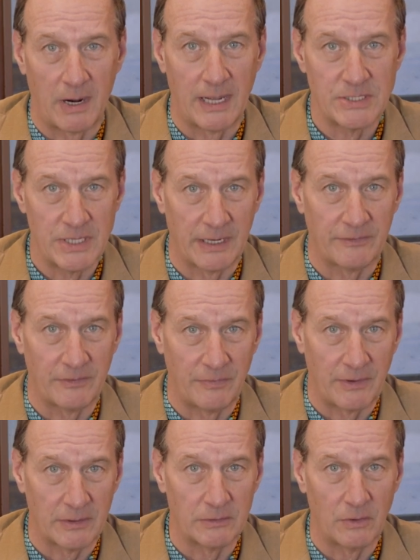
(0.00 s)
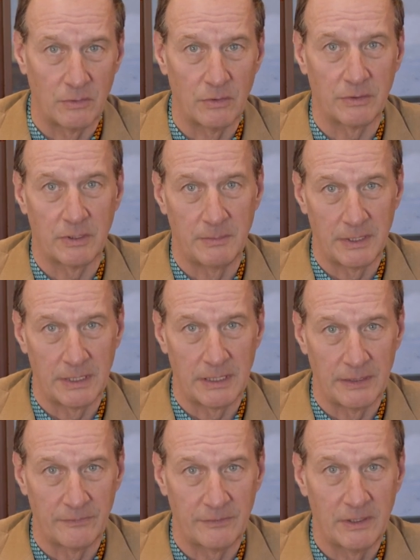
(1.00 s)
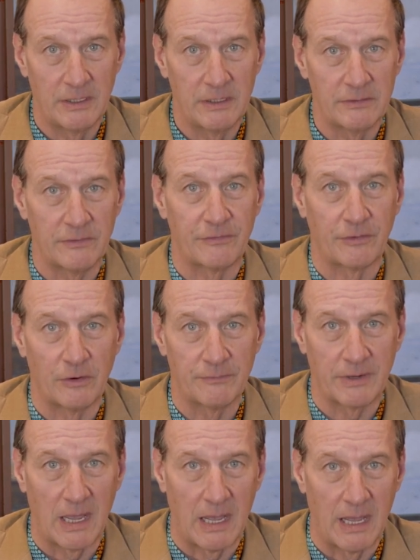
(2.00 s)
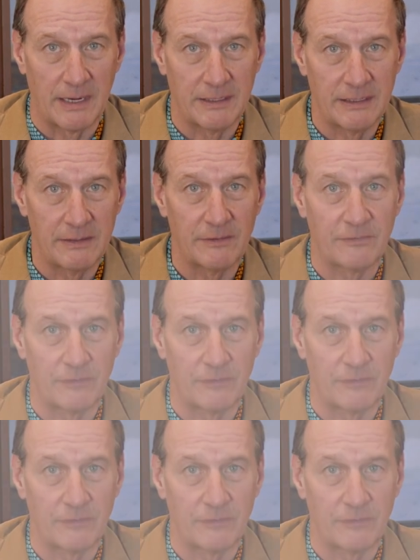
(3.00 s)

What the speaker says: projects in their local communities to serve God and to